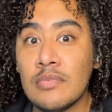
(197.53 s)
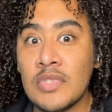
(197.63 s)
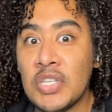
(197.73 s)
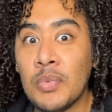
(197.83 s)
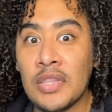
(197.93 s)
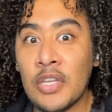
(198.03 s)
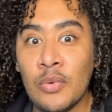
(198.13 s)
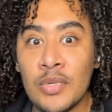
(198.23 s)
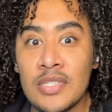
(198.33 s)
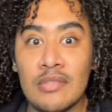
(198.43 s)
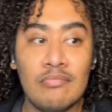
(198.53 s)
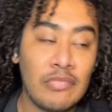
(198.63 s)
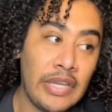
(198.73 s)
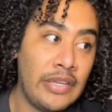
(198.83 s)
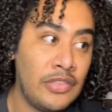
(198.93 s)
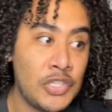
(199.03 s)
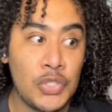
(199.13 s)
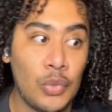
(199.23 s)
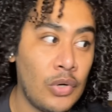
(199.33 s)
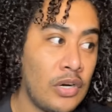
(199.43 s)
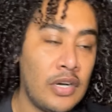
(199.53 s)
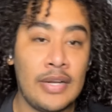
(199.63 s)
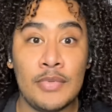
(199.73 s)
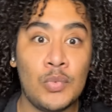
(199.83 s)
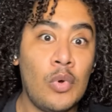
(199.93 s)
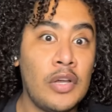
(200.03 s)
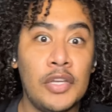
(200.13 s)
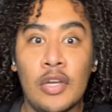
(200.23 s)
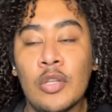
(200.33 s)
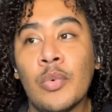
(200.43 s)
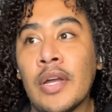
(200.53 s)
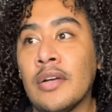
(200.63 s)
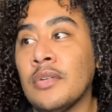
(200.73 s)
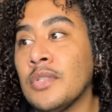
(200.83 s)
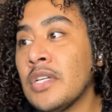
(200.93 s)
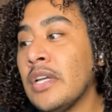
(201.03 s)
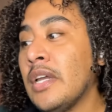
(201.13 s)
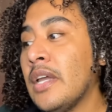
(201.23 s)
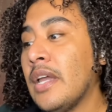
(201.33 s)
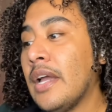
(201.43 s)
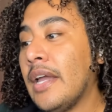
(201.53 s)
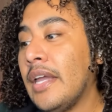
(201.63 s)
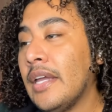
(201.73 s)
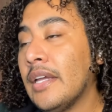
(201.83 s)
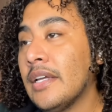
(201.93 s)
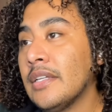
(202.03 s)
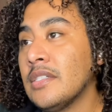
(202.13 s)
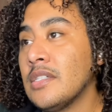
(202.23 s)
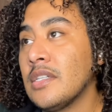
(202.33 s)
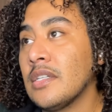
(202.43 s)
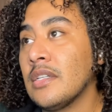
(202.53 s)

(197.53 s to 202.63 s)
see what there was in the store, and I was walking all around, and